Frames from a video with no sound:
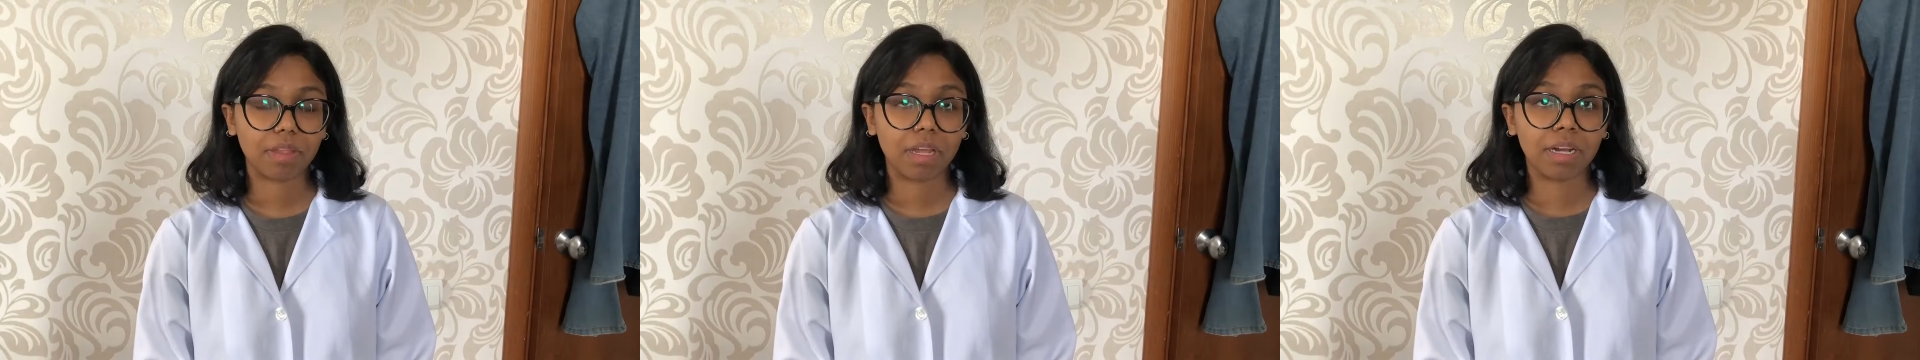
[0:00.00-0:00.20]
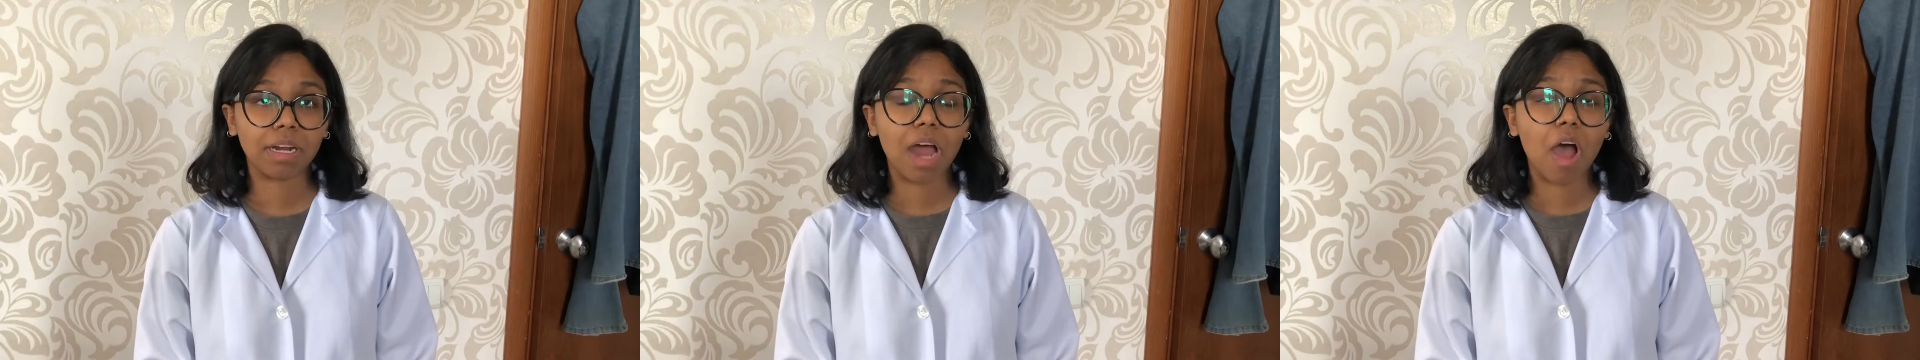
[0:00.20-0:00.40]

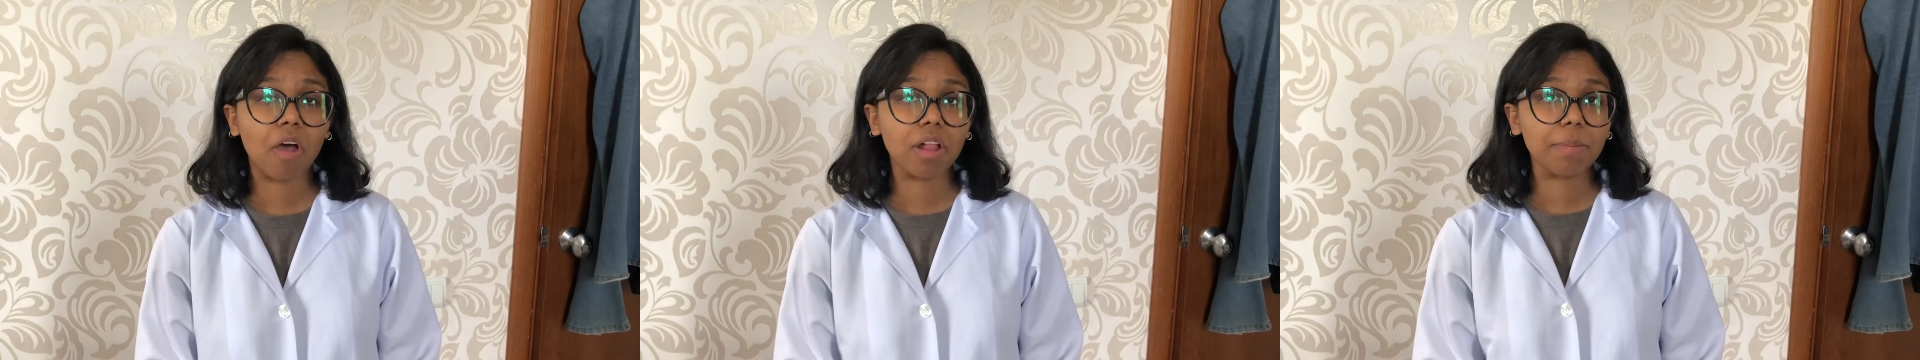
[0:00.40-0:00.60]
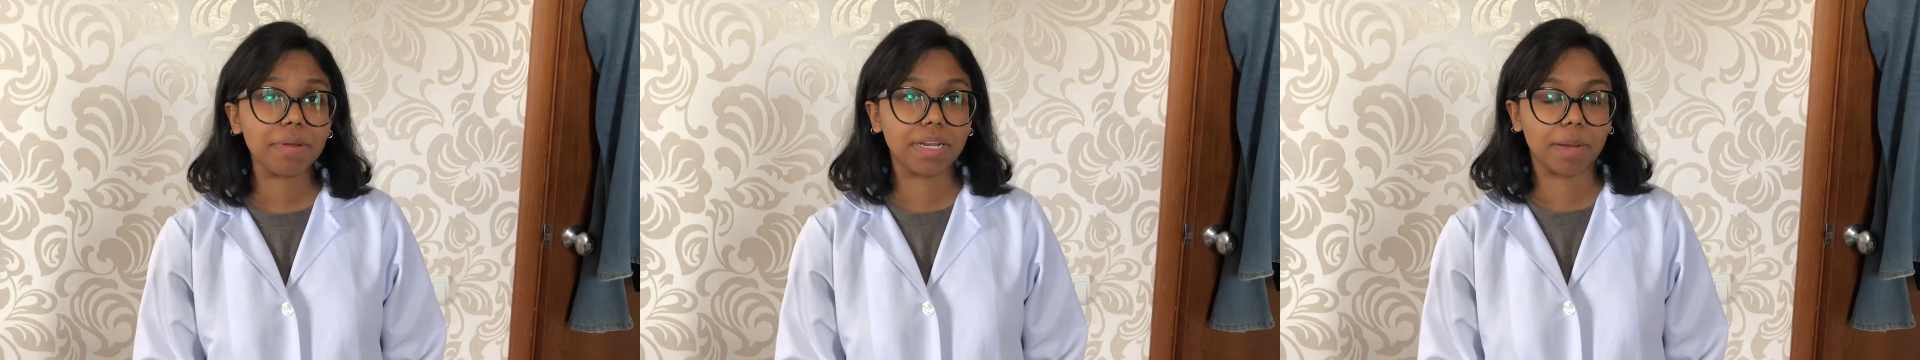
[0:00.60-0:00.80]
Now
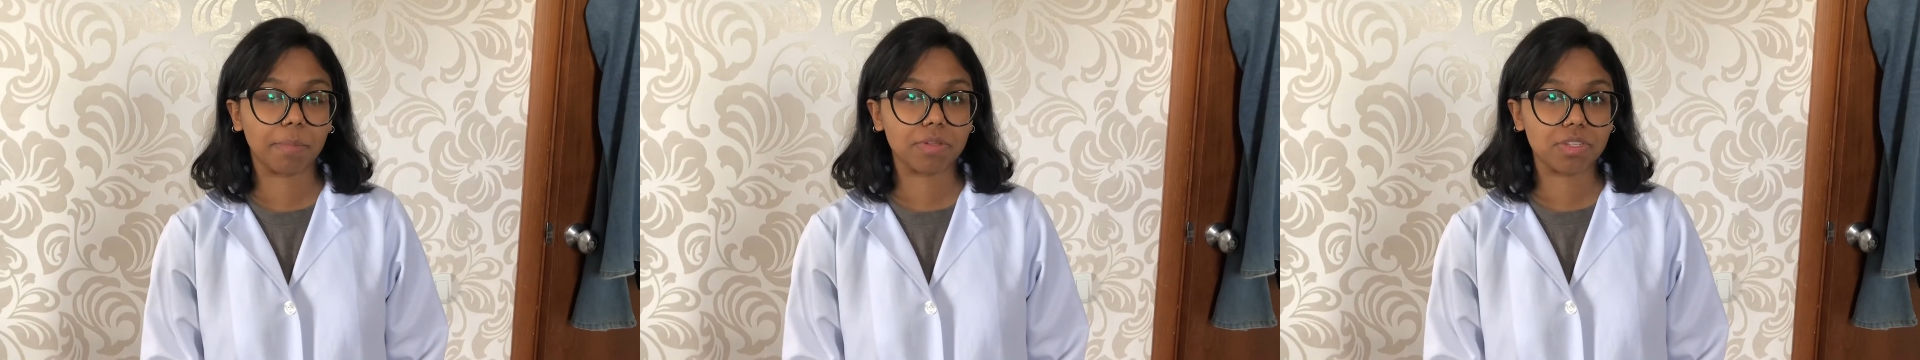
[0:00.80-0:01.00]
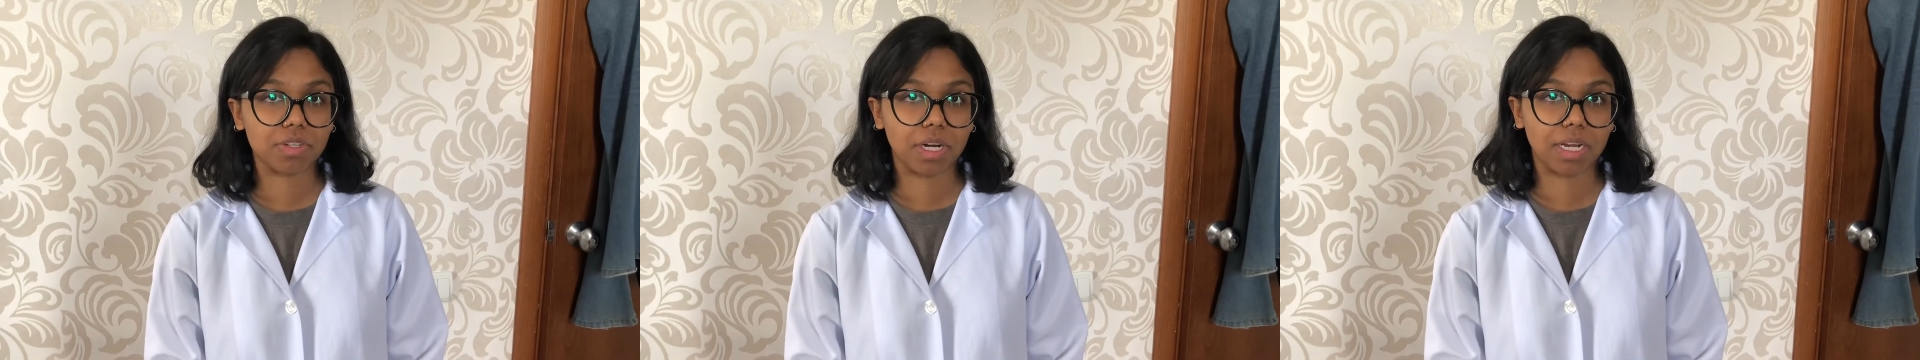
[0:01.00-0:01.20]
I'll be
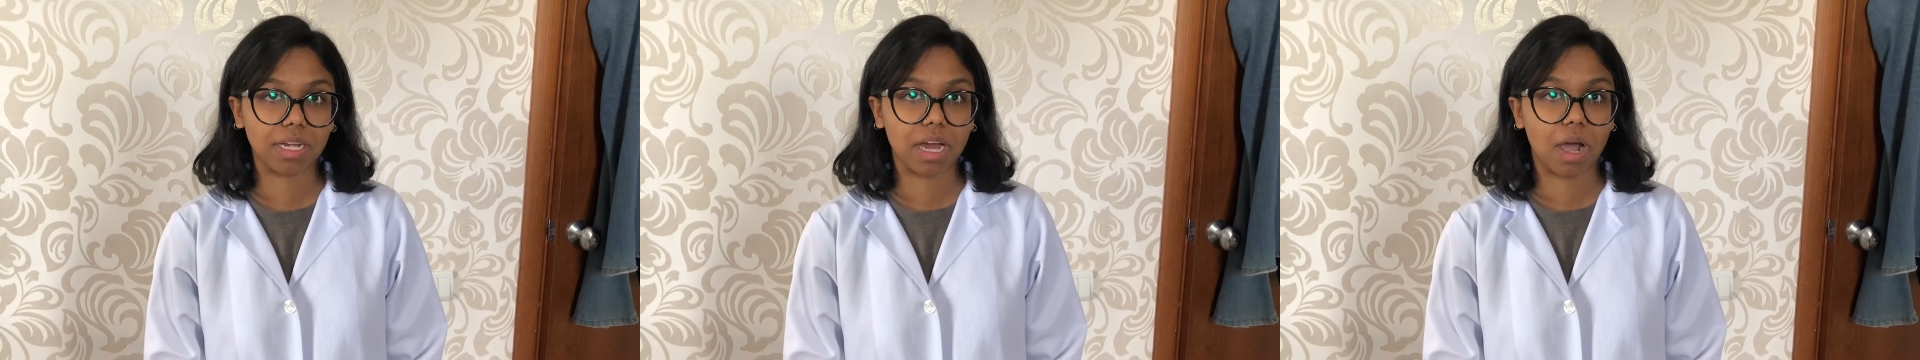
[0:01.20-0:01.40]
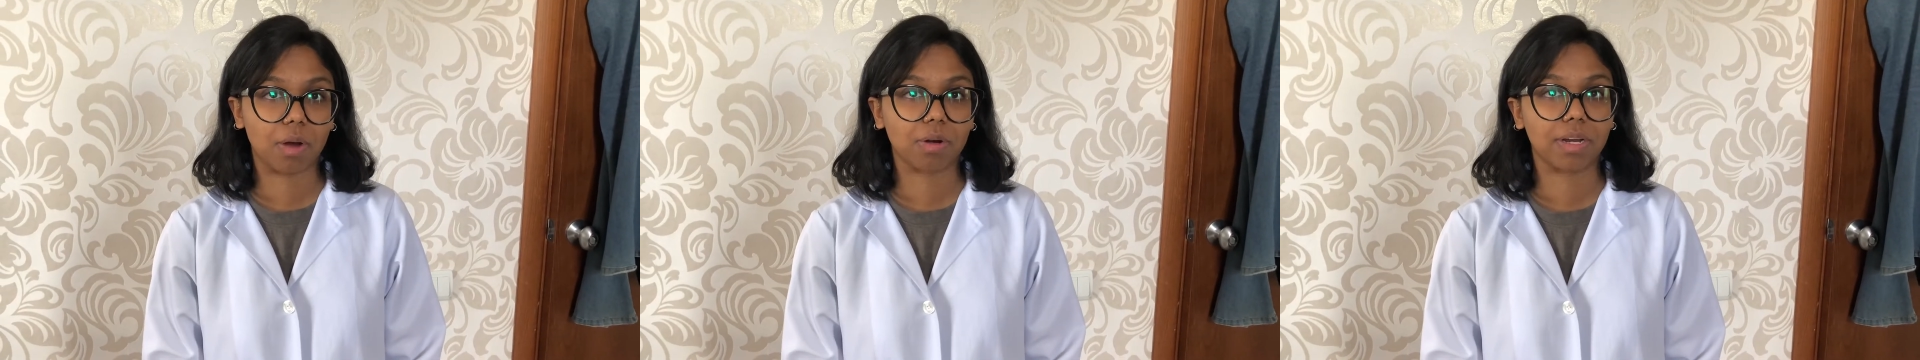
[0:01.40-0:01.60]
demonstrating
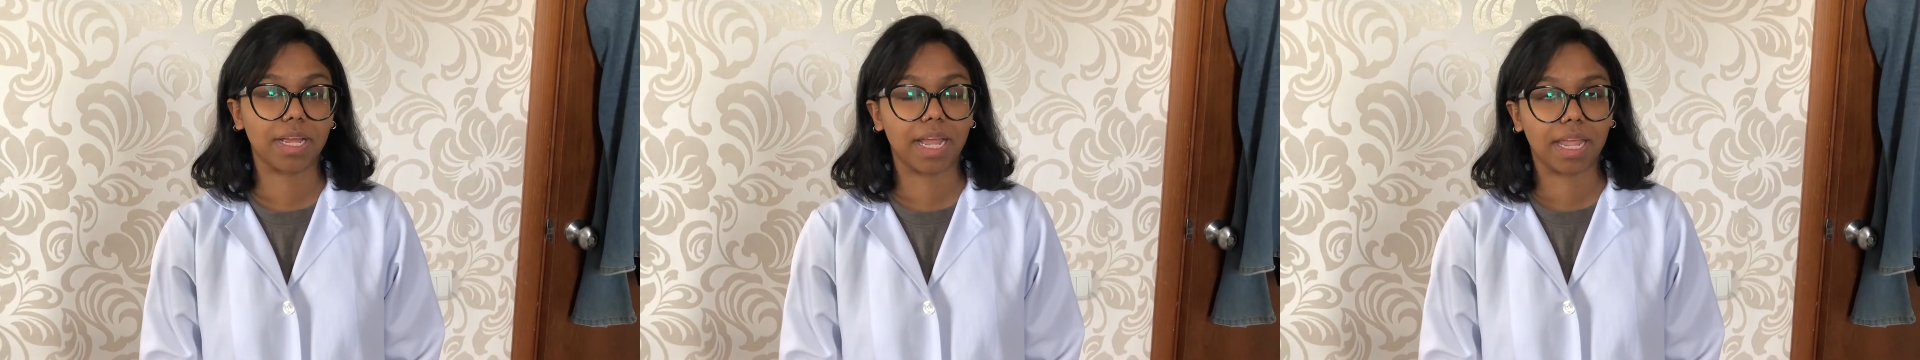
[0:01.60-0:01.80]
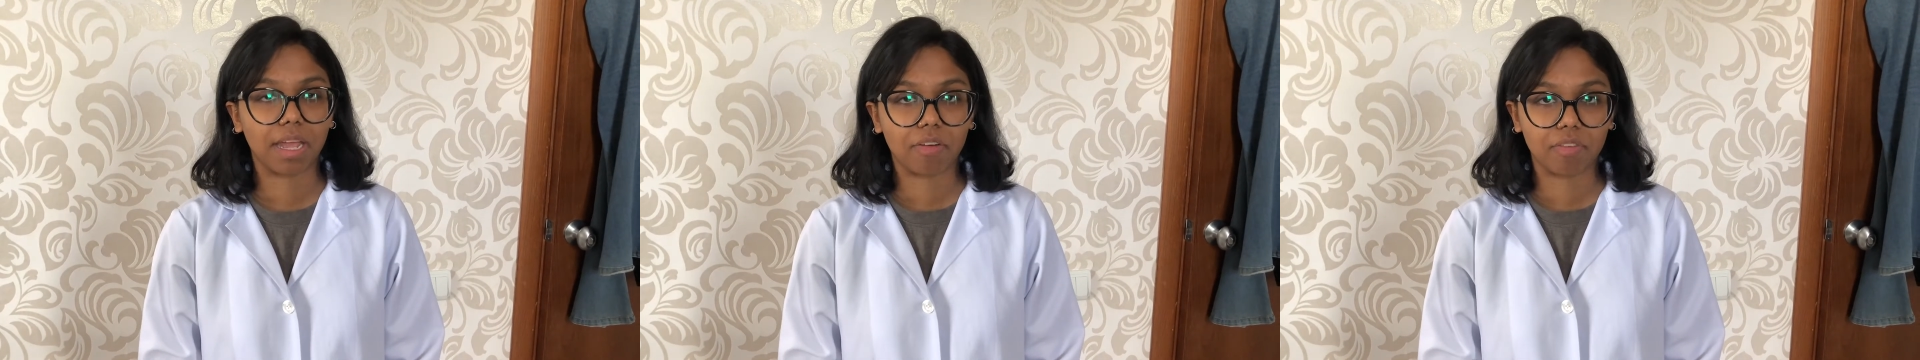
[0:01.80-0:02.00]
how to
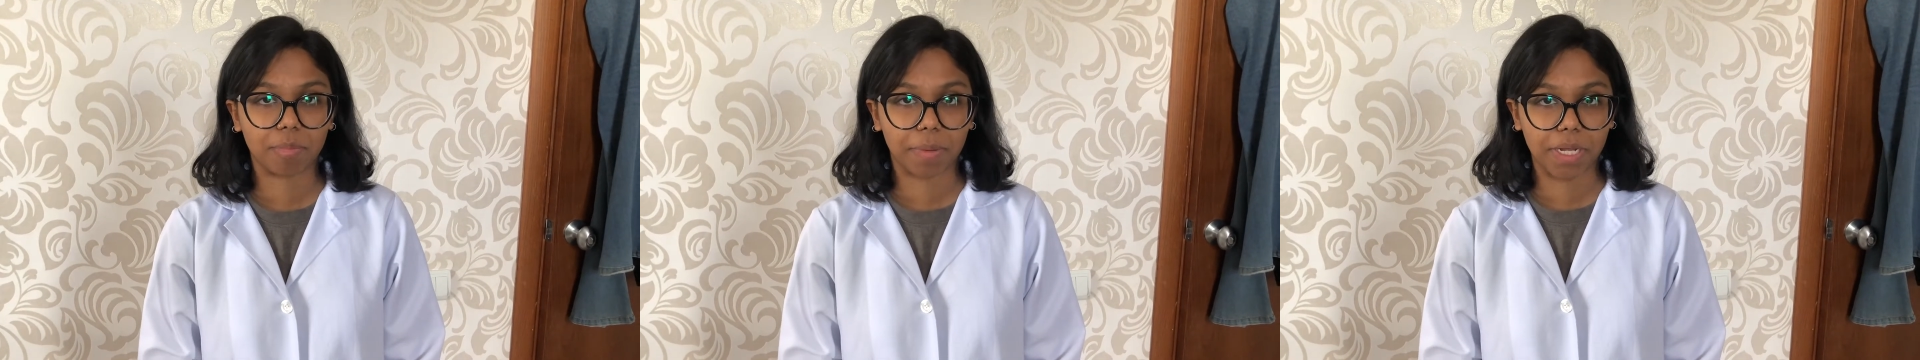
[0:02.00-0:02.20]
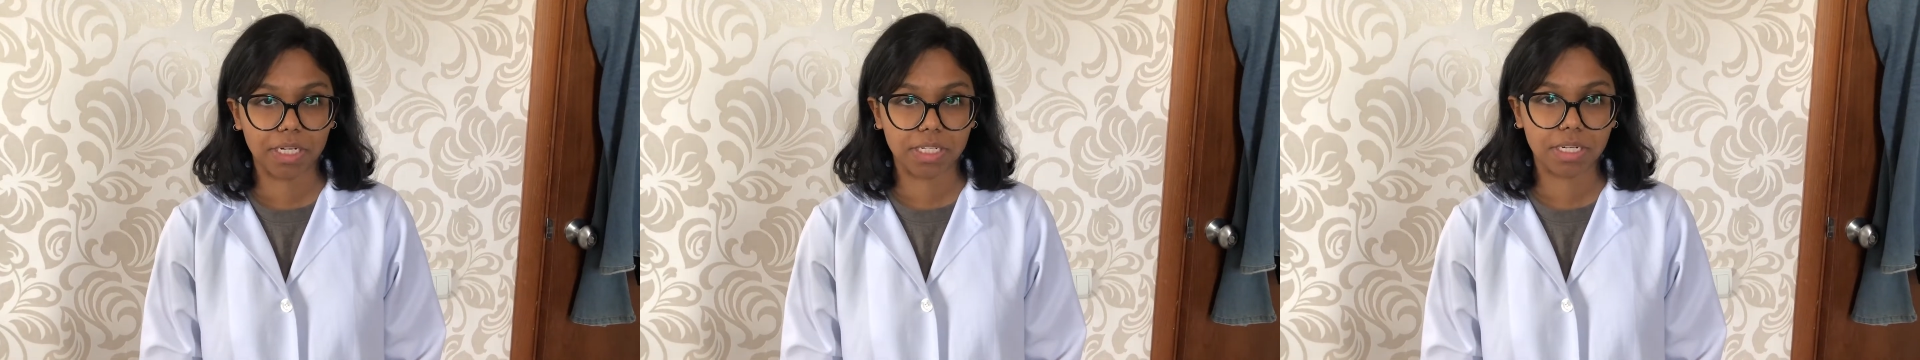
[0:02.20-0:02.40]
take care of a
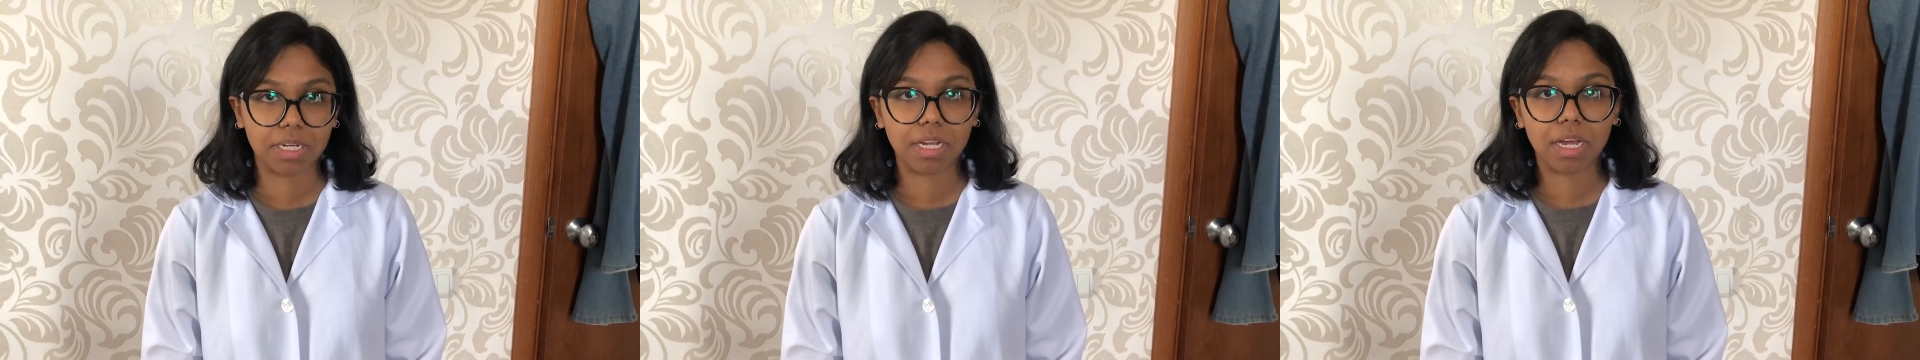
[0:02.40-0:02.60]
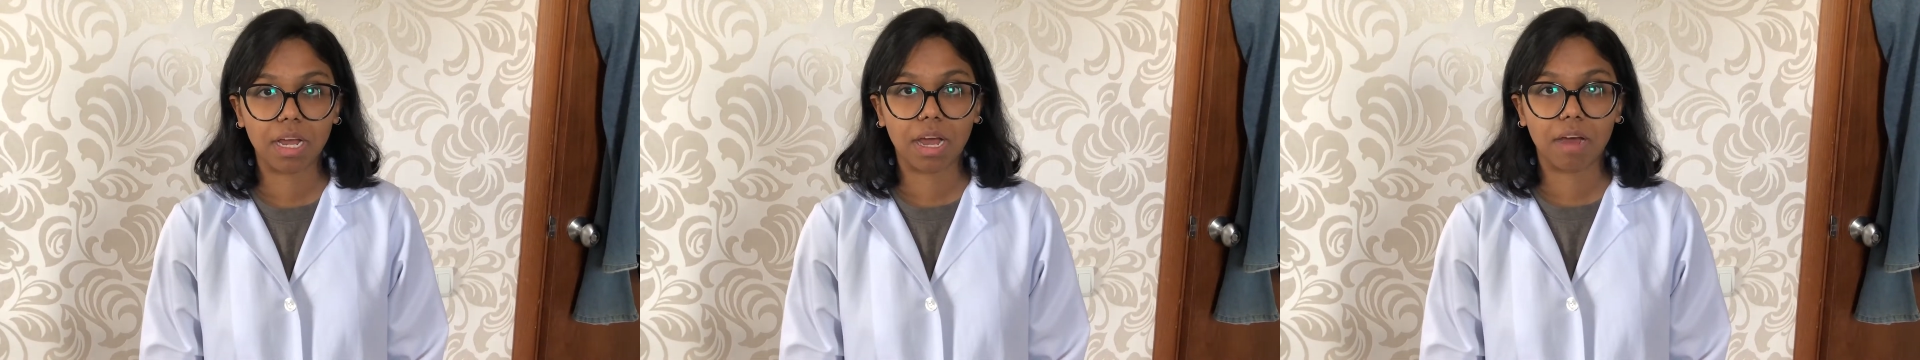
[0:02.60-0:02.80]
patient